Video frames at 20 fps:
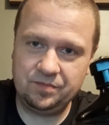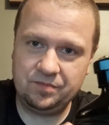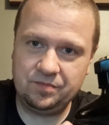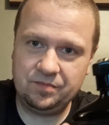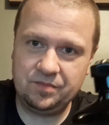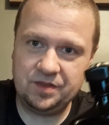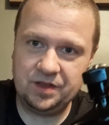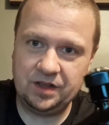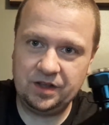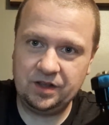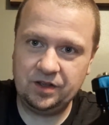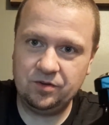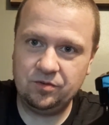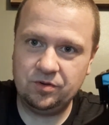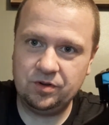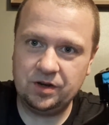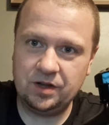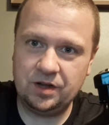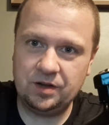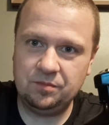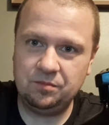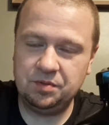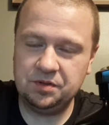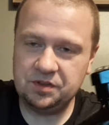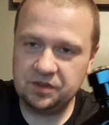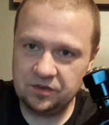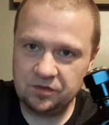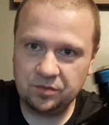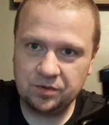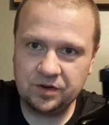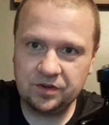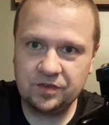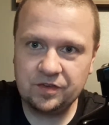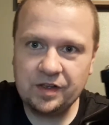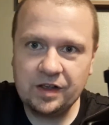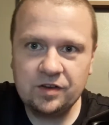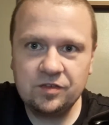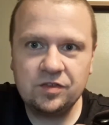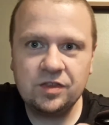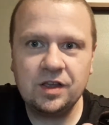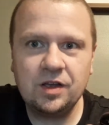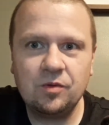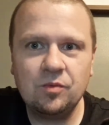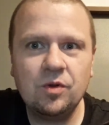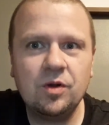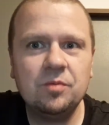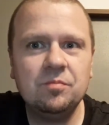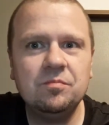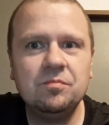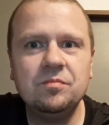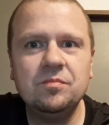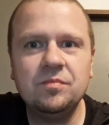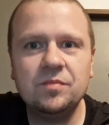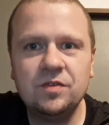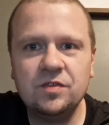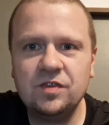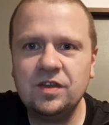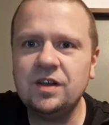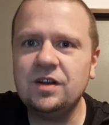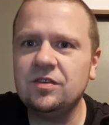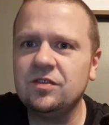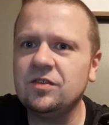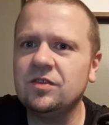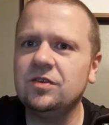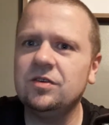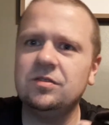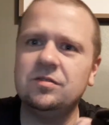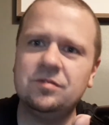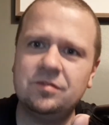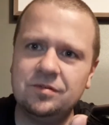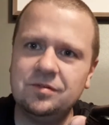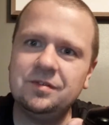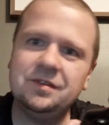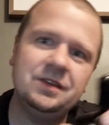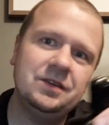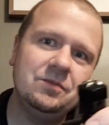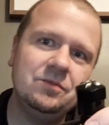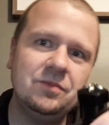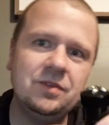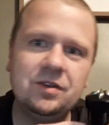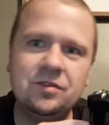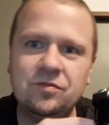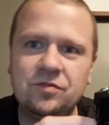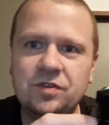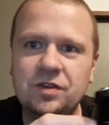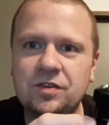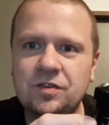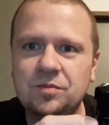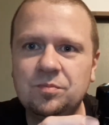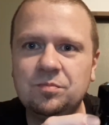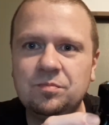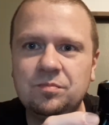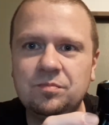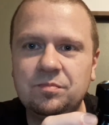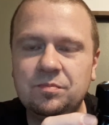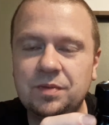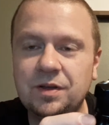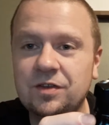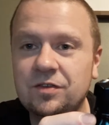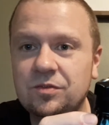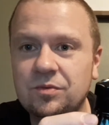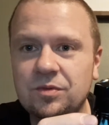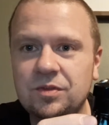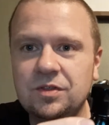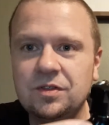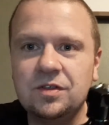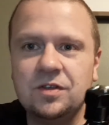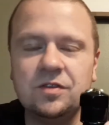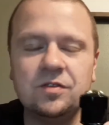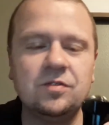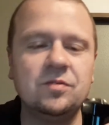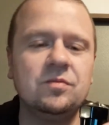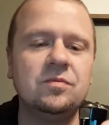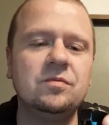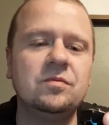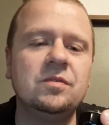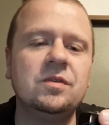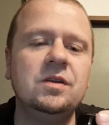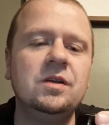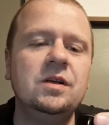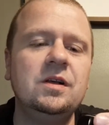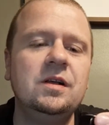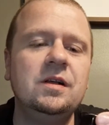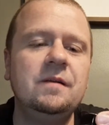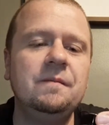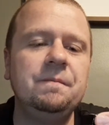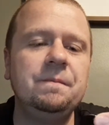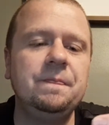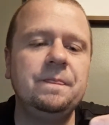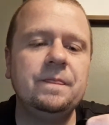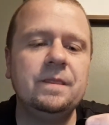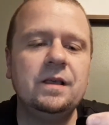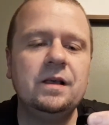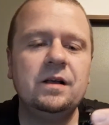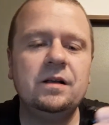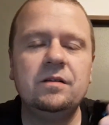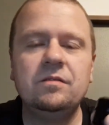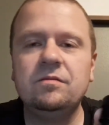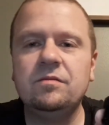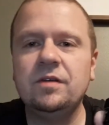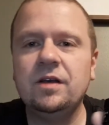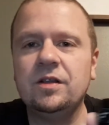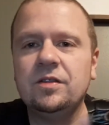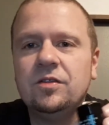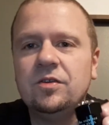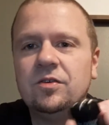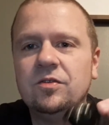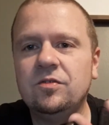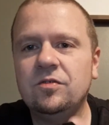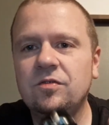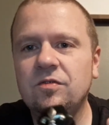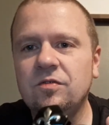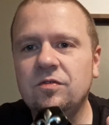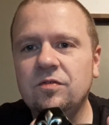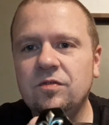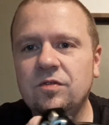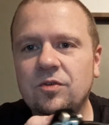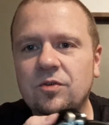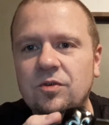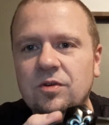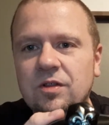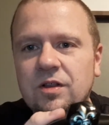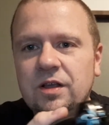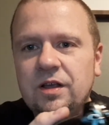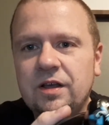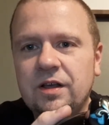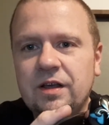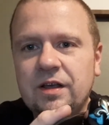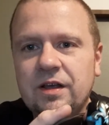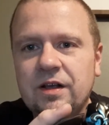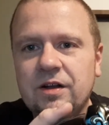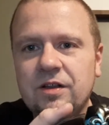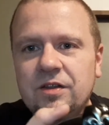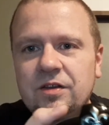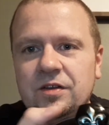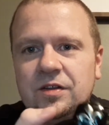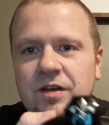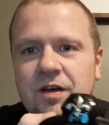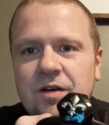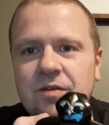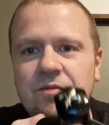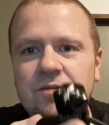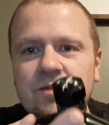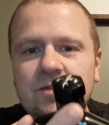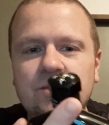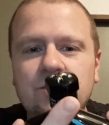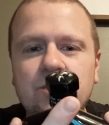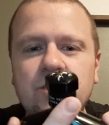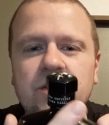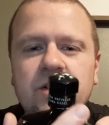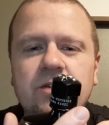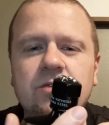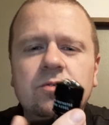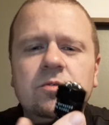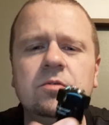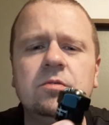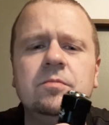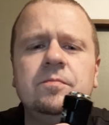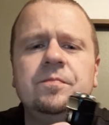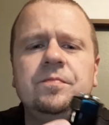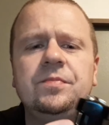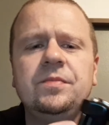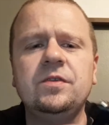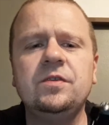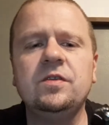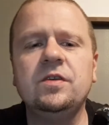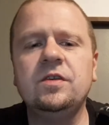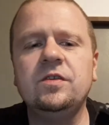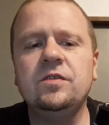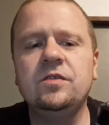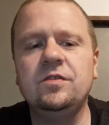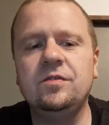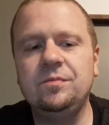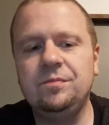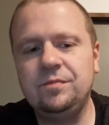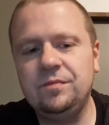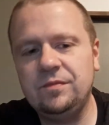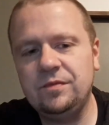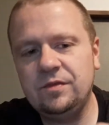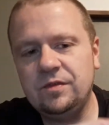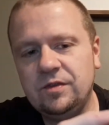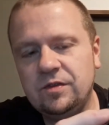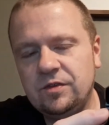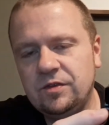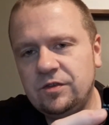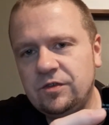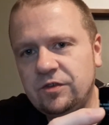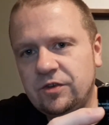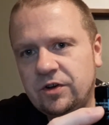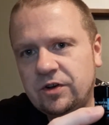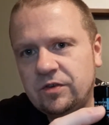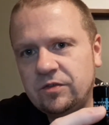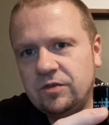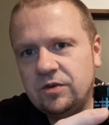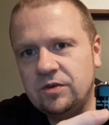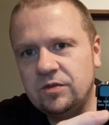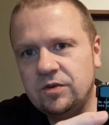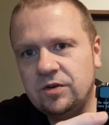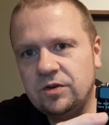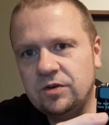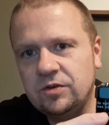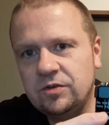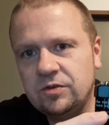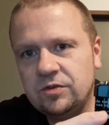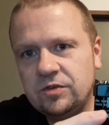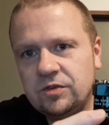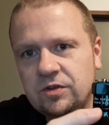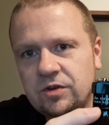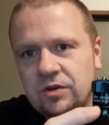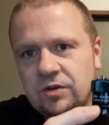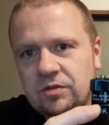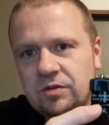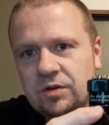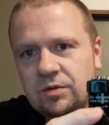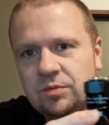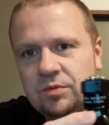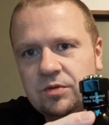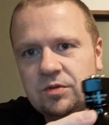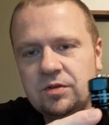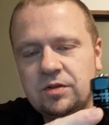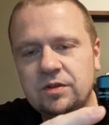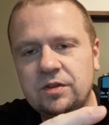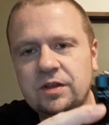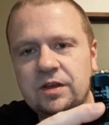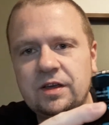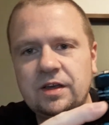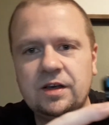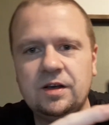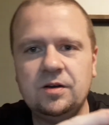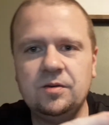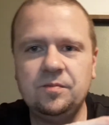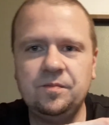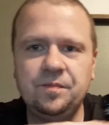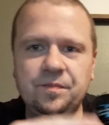thing going on, but this one is actually a rum scent, so it fits best with this. Got the fleur-de-lis again on the top. Pretty cool. It says John Varvatos Dark Rebel on the cap.